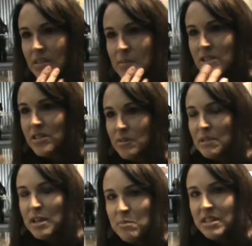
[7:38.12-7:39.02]
Mentioned the
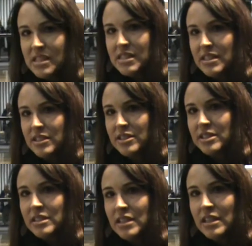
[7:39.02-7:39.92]
black box
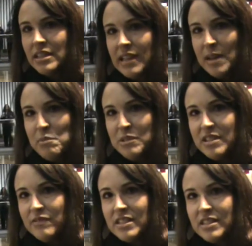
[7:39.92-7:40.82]
theater, the Apple
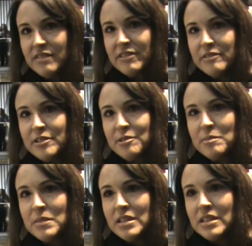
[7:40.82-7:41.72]
TVs in every room,
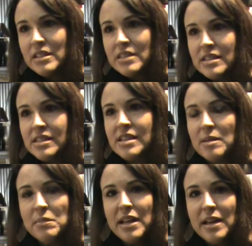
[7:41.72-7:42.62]
the
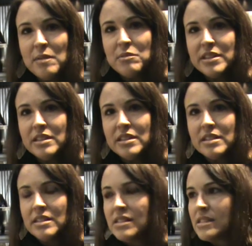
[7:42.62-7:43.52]
STEM lab with the